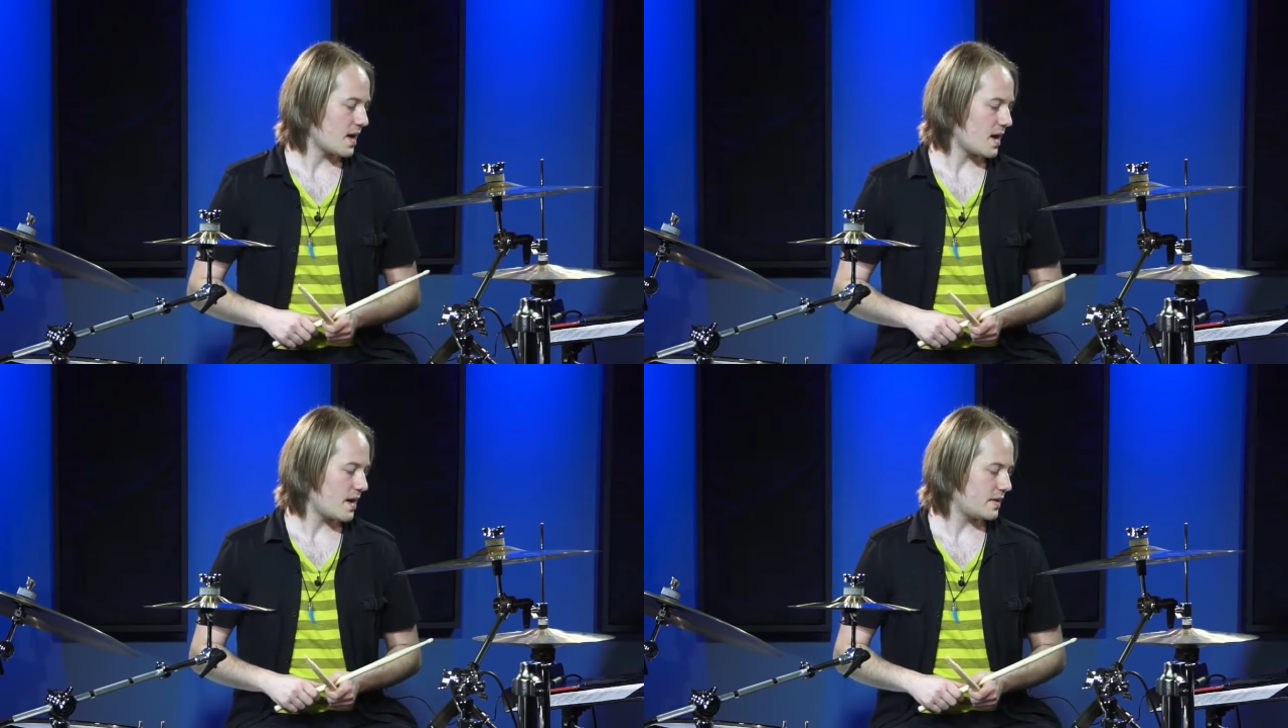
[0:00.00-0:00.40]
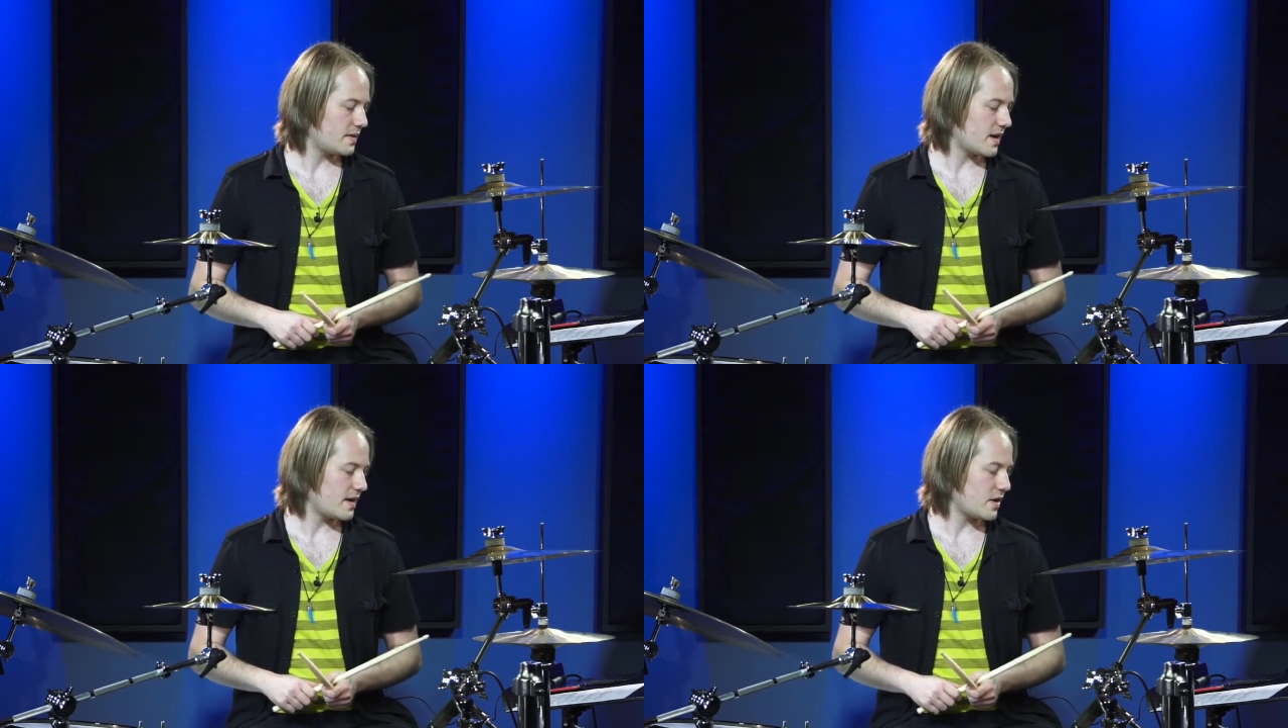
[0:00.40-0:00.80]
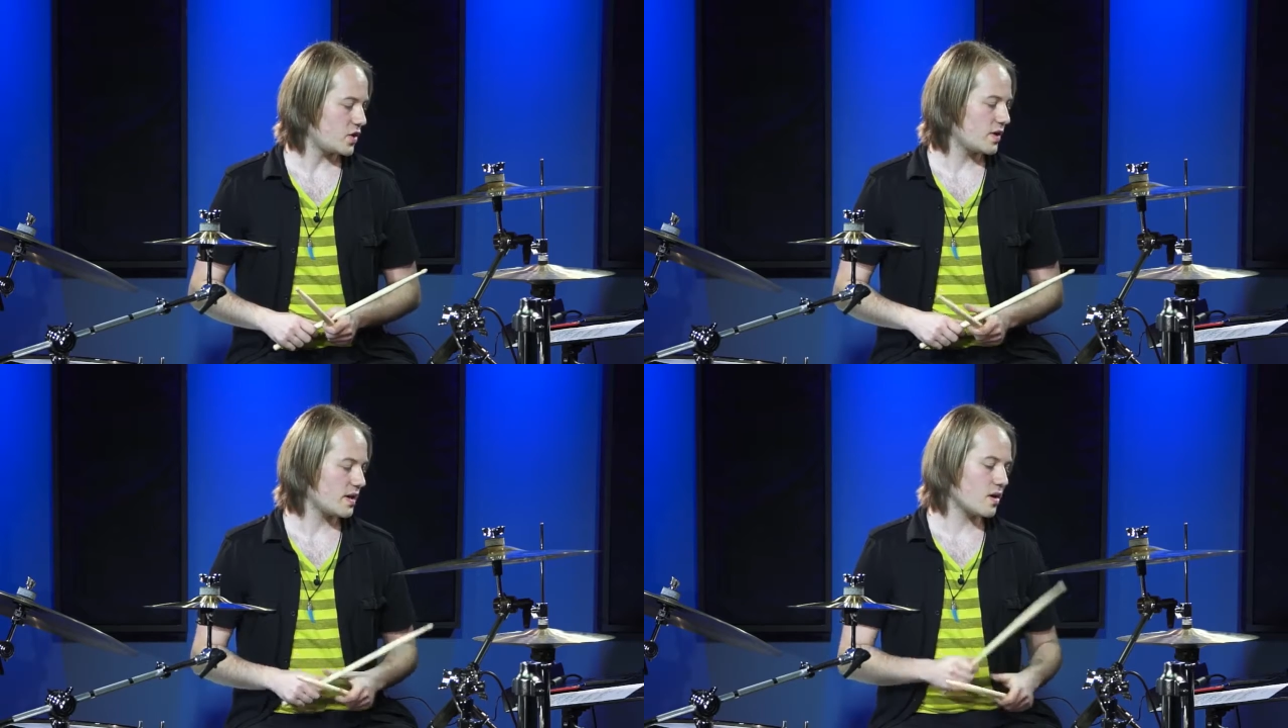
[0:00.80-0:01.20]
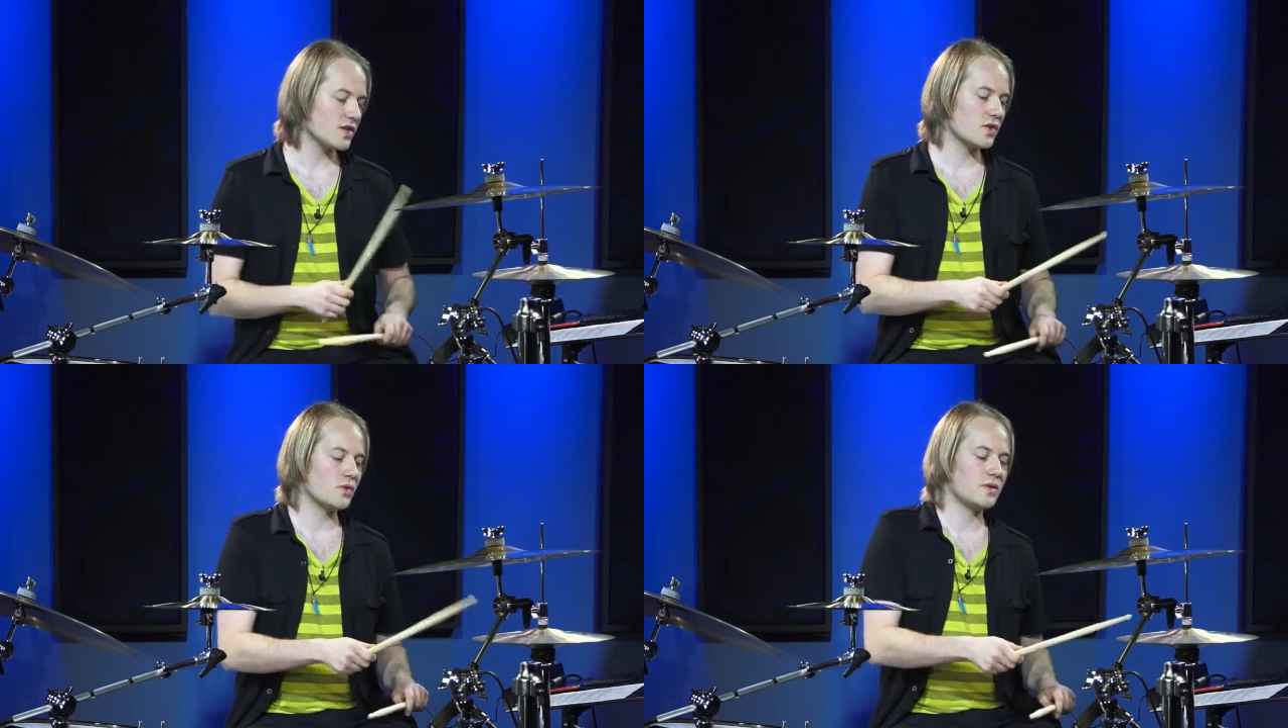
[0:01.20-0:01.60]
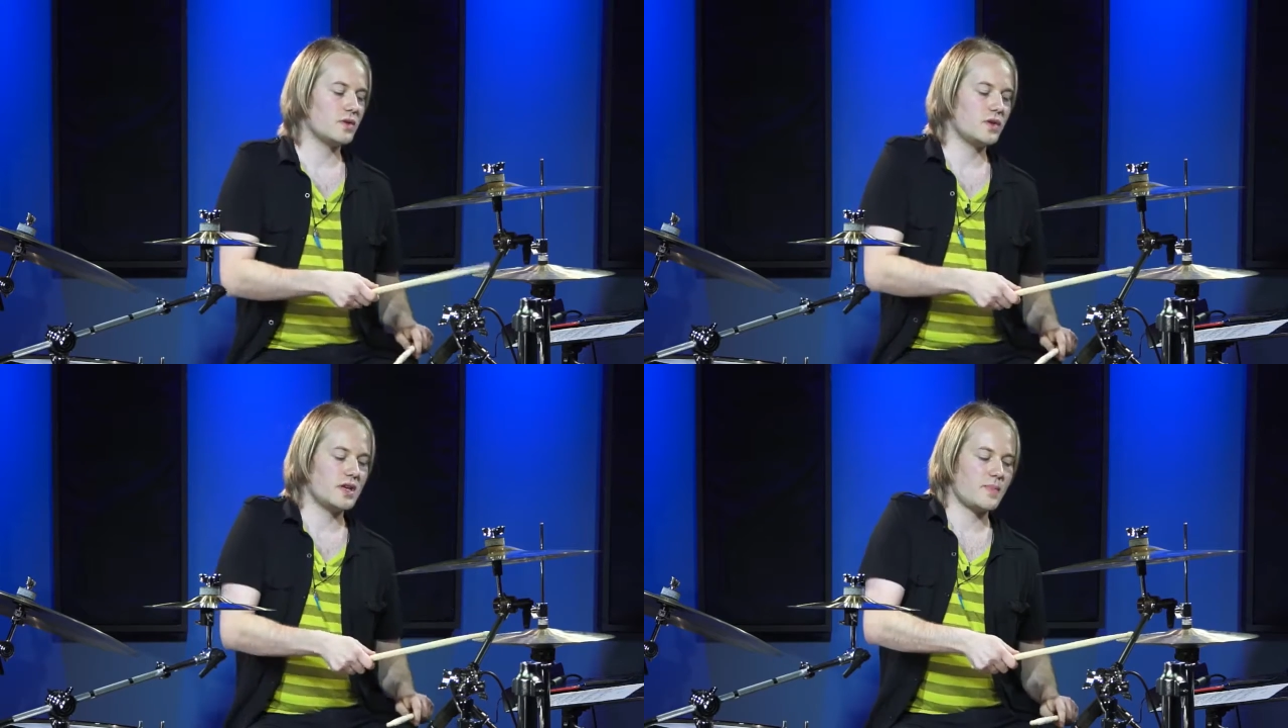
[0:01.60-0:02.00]
And now you can
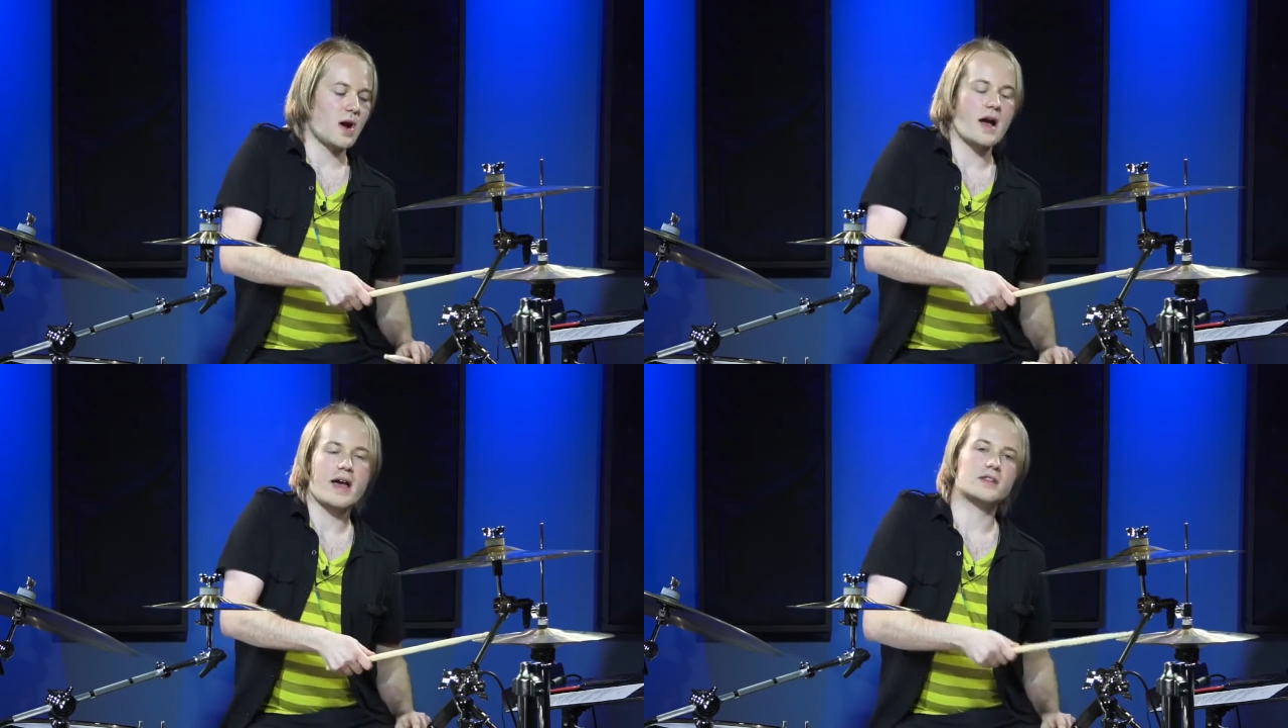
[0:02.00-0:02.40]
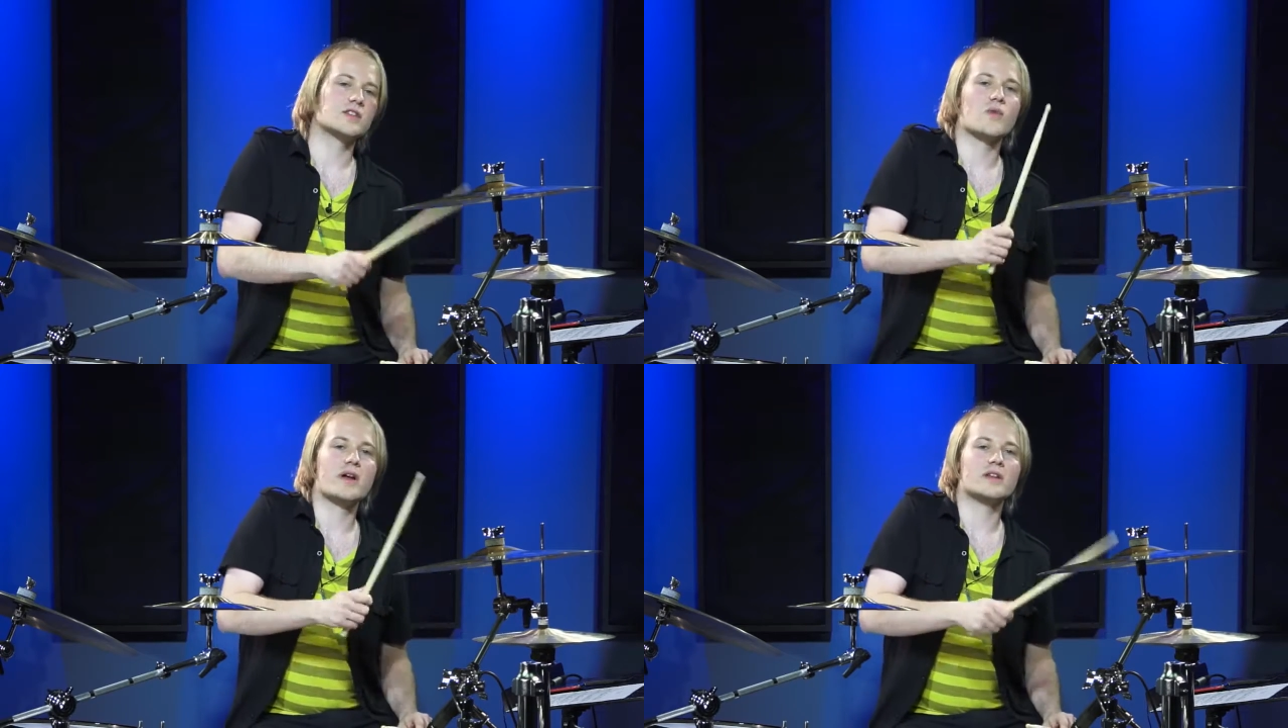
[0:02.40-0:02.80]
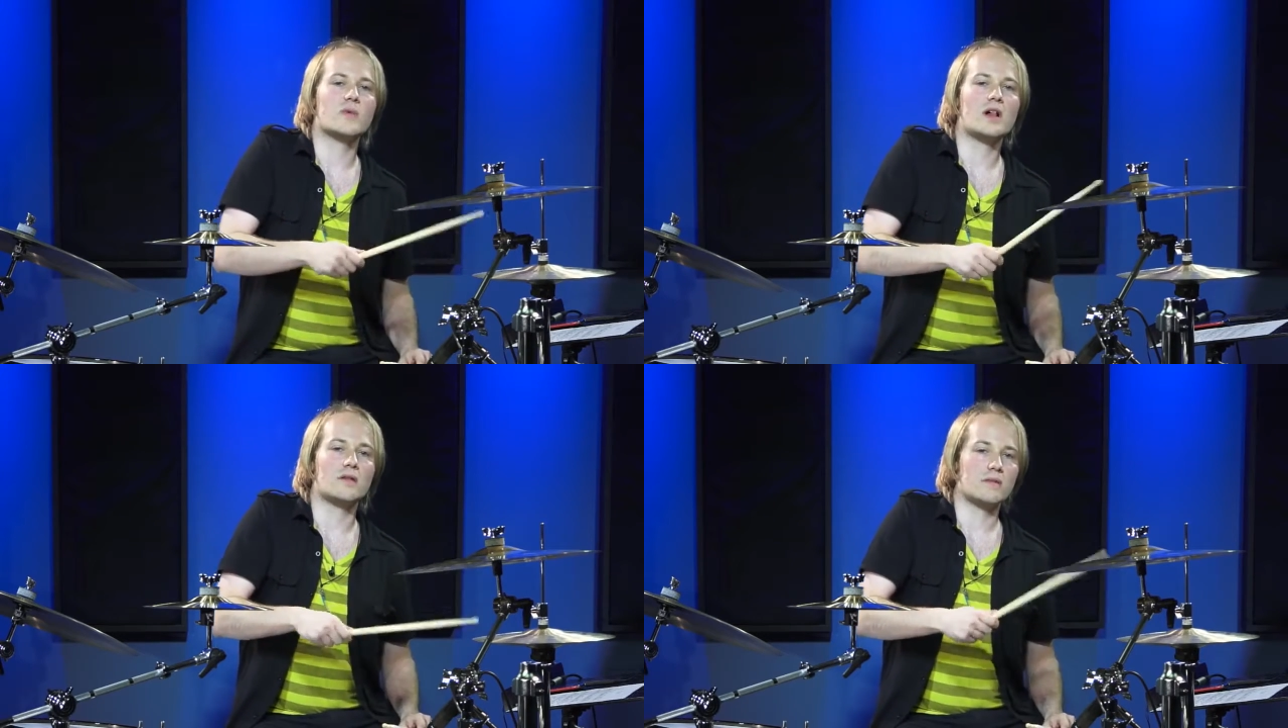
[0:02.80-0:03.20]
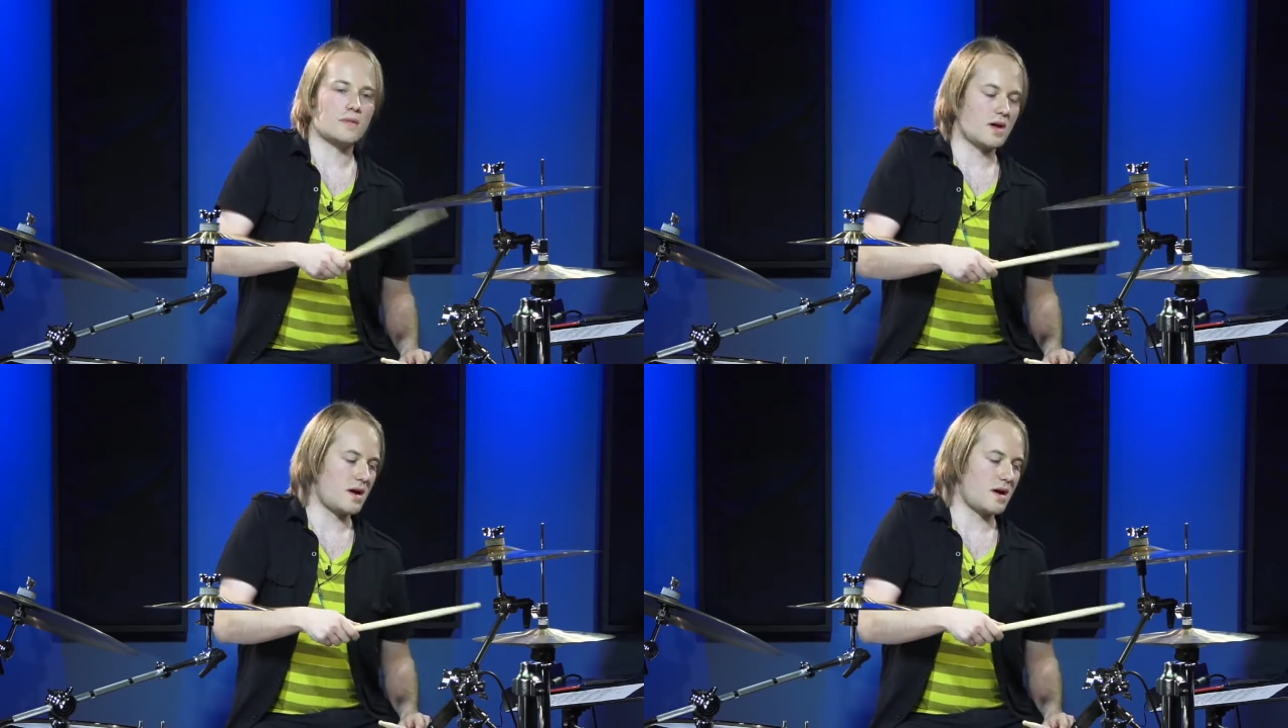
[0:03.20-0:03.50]
keep your hi-hats straight as well.